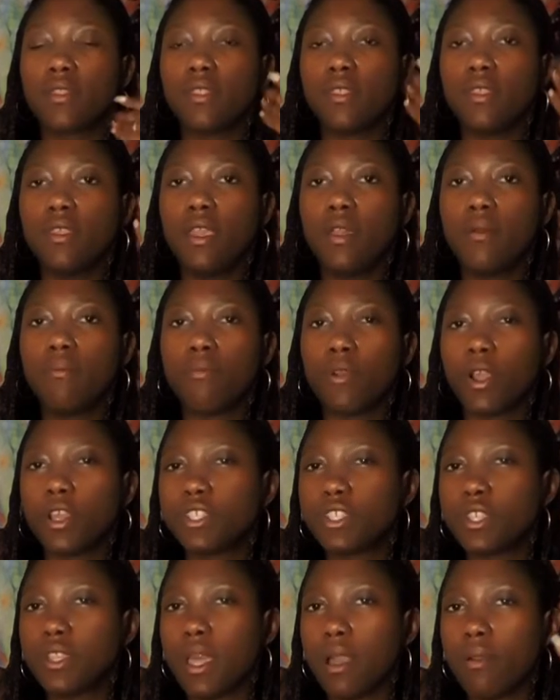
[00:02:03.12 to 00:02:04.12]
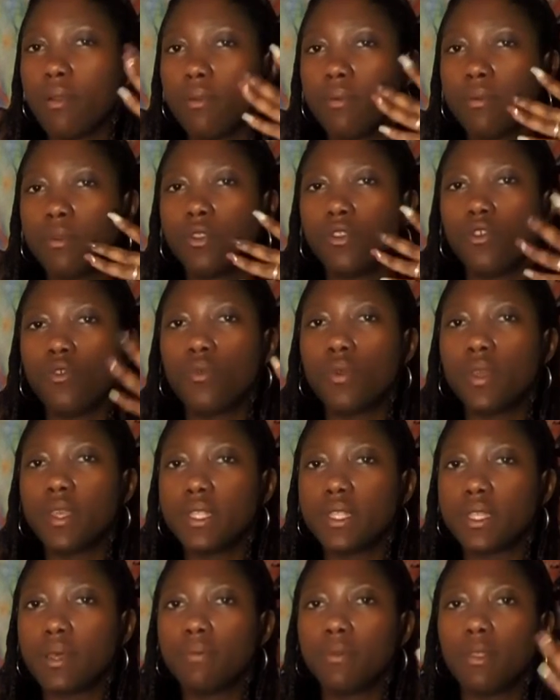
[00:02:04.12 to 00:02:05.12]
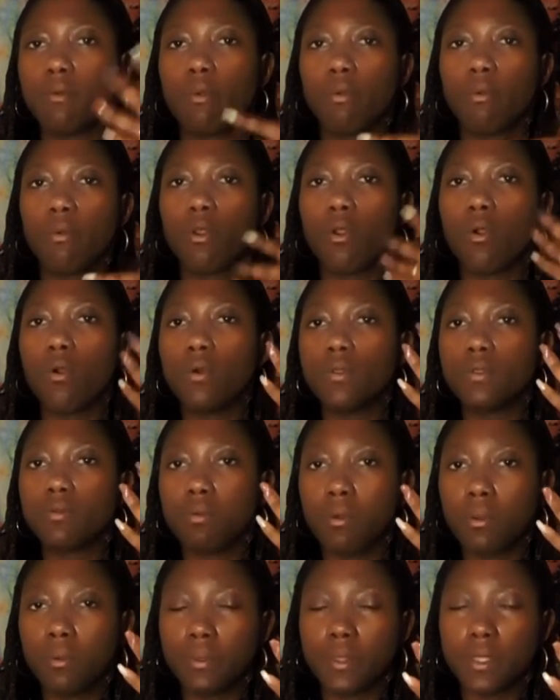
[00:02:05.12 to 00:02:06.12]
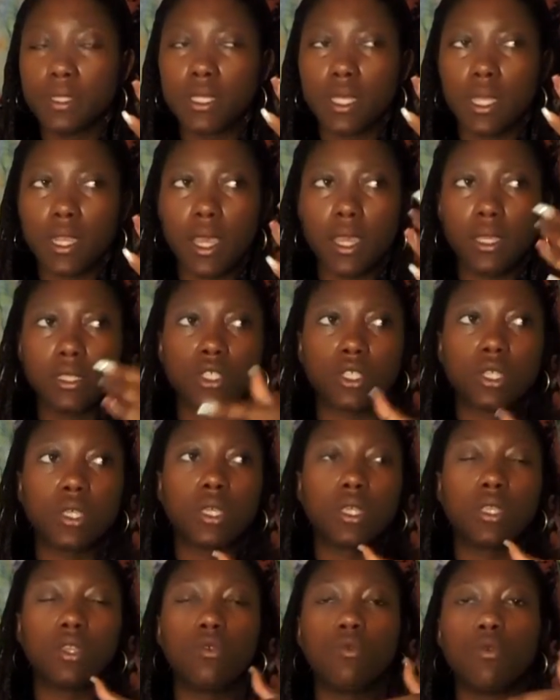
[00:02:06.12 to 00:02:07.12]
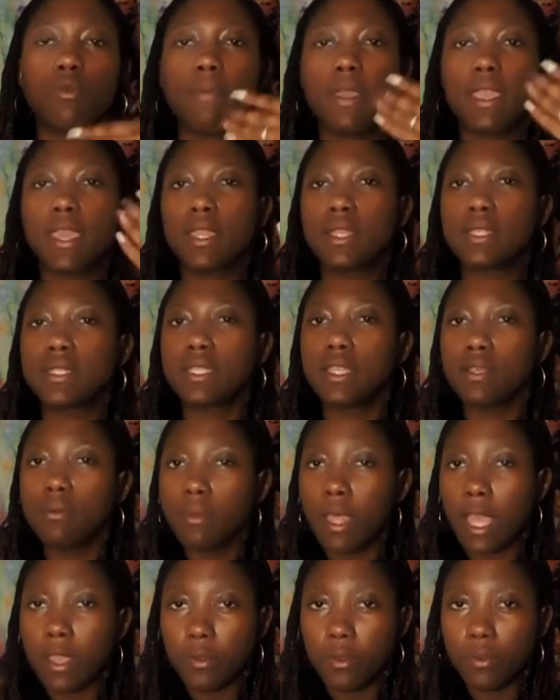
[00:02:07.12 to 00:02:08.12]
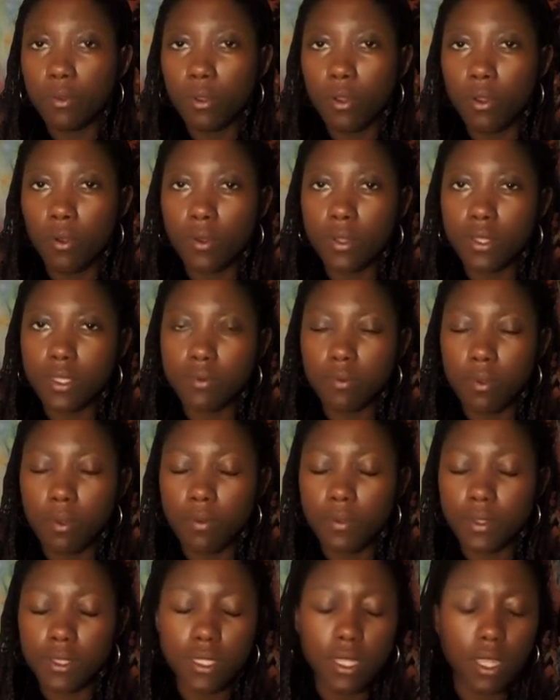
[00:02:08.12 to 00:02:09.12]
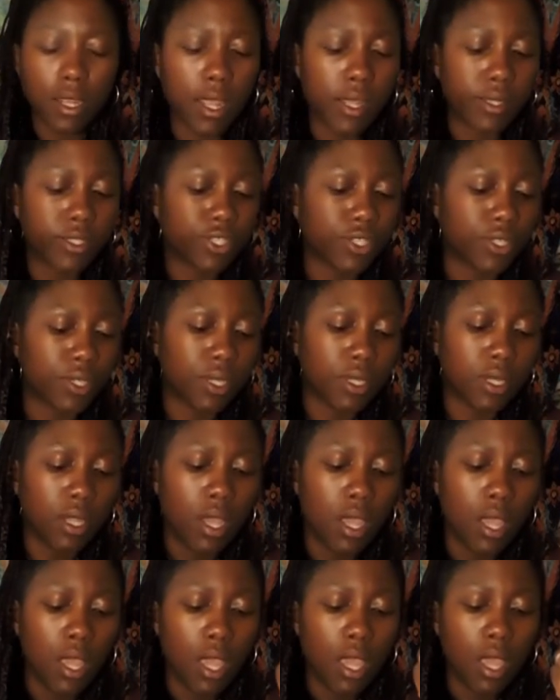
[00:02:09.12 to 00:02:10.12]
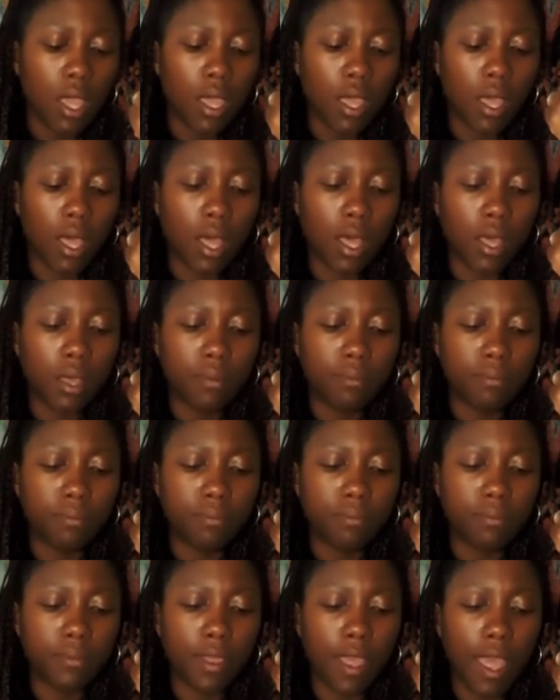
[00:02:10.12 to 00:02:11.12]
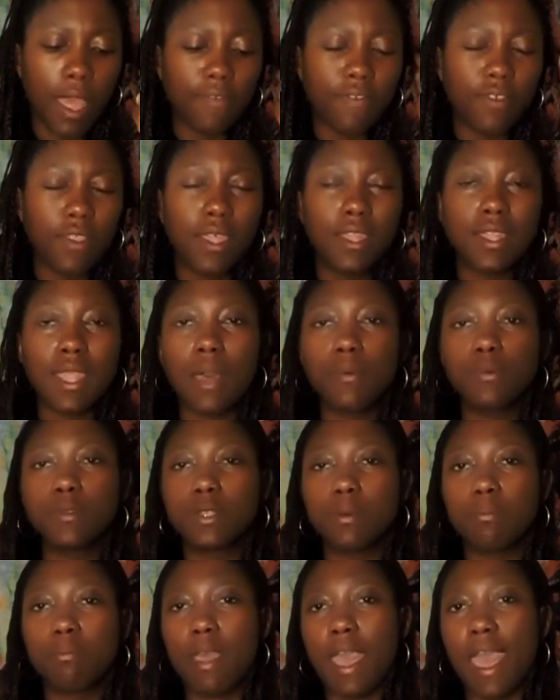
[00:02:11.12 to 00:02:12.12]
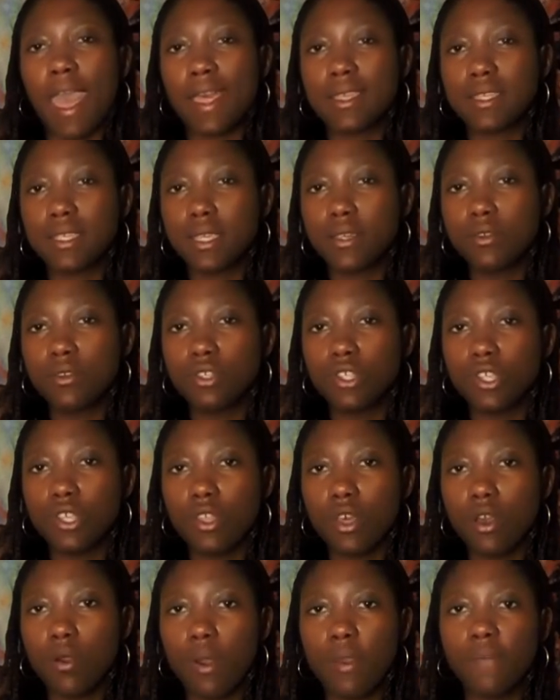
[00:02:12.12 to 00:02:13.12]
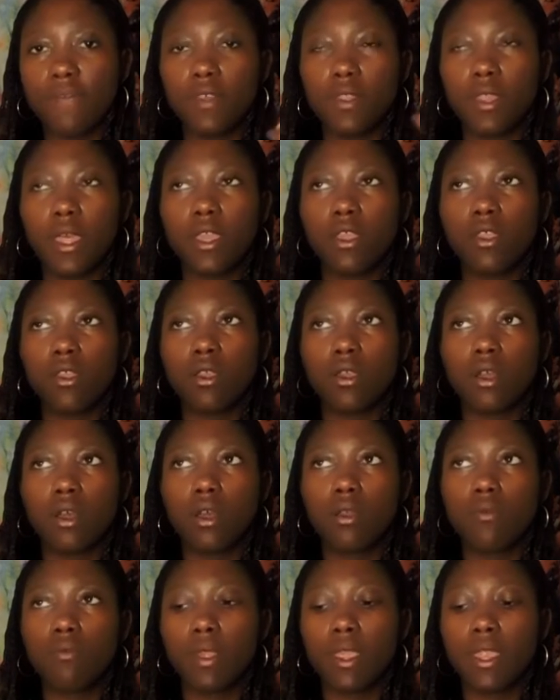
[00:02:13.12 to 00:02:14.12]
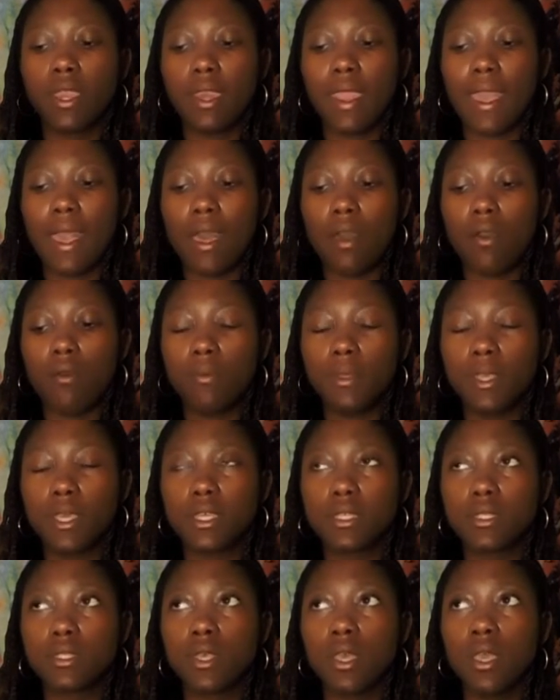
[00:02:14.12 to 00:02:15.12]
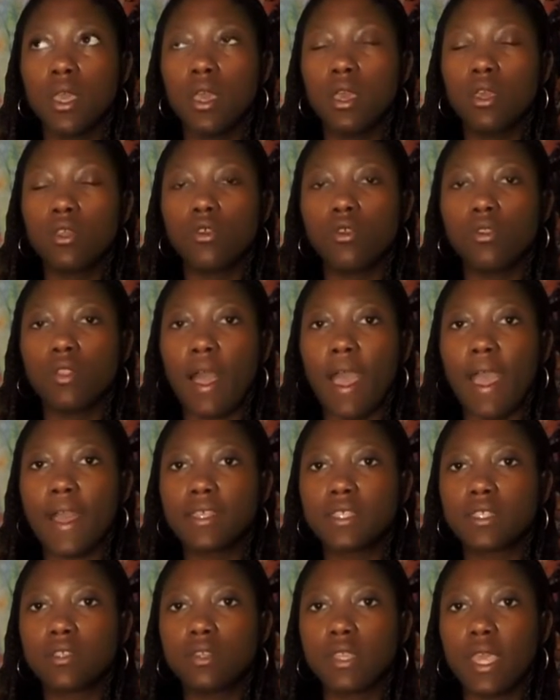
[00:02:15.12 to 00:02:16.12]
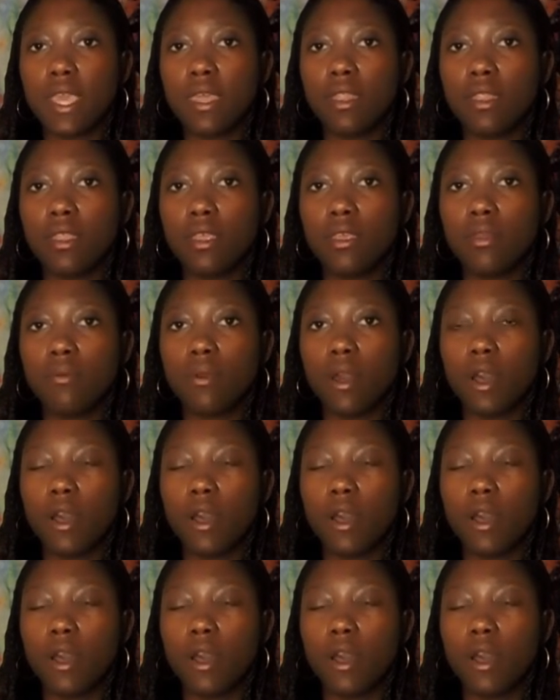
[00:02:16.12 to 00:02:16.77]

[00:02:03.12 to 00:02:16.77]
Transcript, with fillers: the impression that we were doing something, we were going somewhere with this connection. You were making it seem like we were going somewhere with this connection. I feel like that was a past energy though. I feel like right now, because your last daily,